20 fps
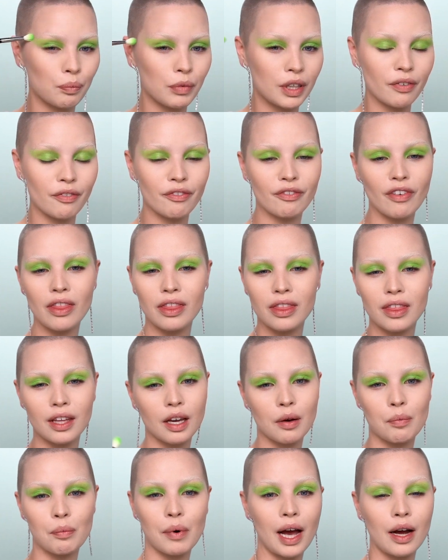The fun
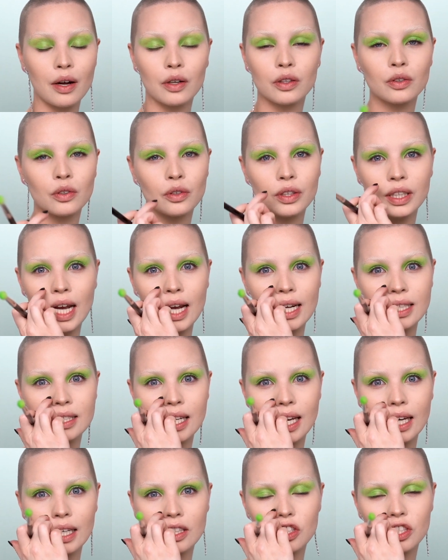thing about
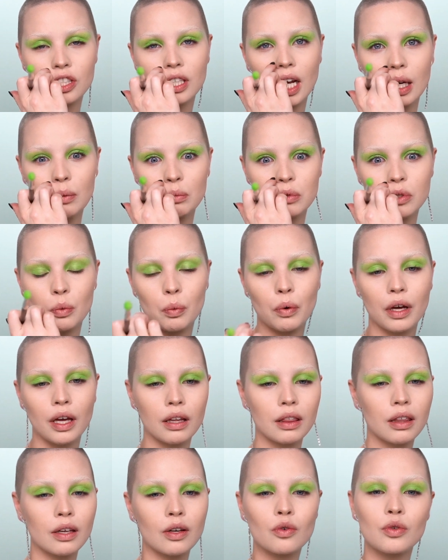creating shapes
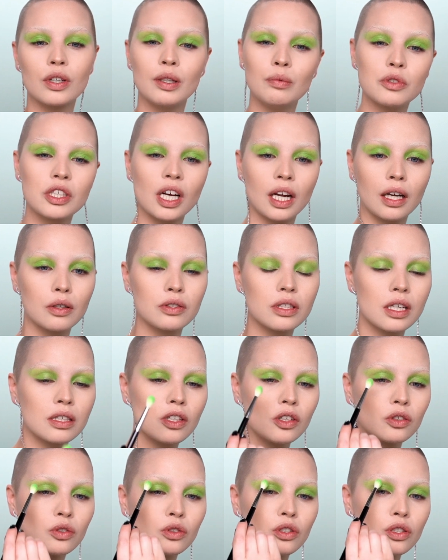with cream shadows is
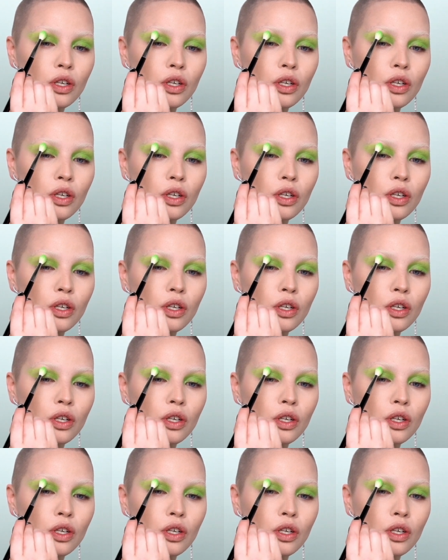you